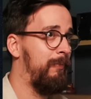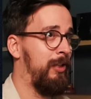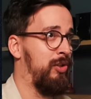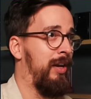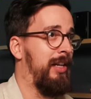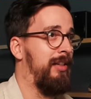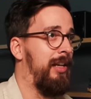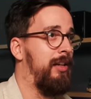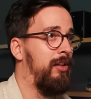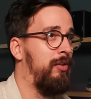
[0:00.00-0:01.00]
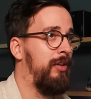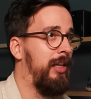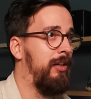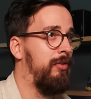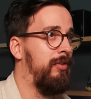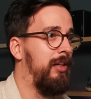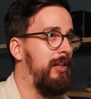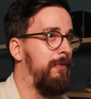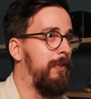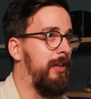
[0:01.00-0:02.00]
so I can take a look into the
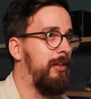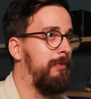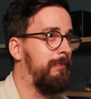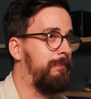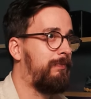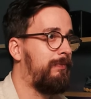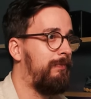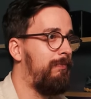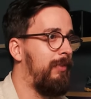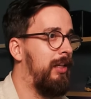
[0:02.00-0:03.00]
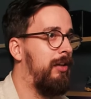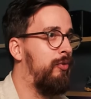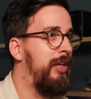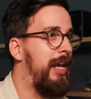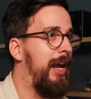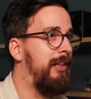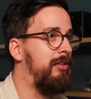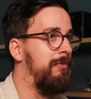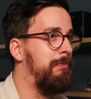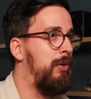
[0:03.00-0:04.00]
different React
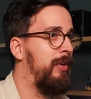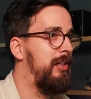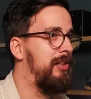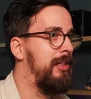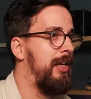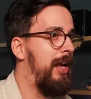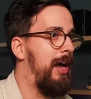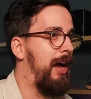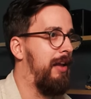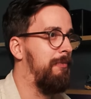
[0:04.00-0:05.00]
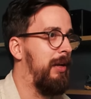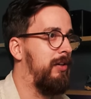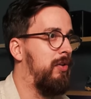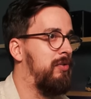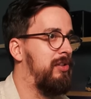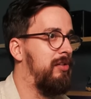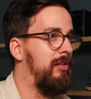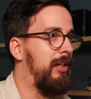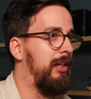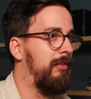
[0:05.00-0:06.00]
components. I have my
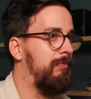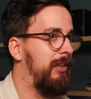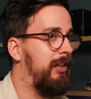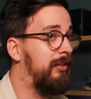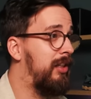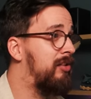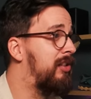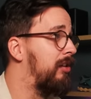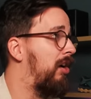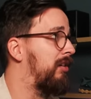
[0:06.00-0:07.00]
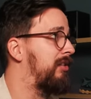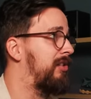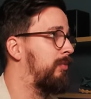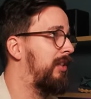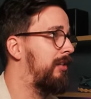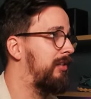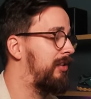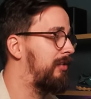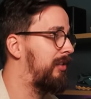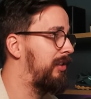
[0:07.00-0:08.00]
console. There's a lot. So
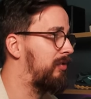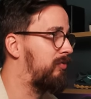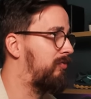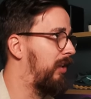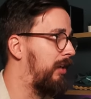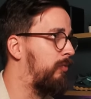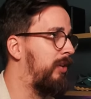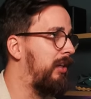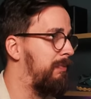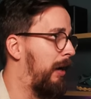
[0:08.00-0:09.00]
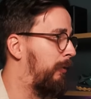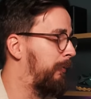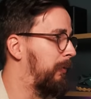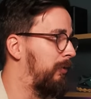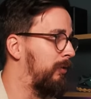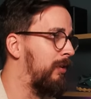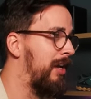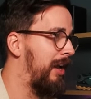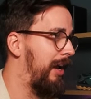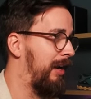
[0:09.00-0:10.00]
this is like a really powerful tool,
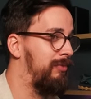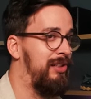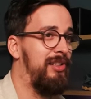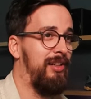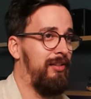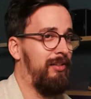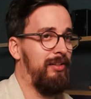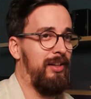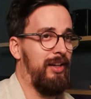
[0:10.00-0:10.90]
and I'm still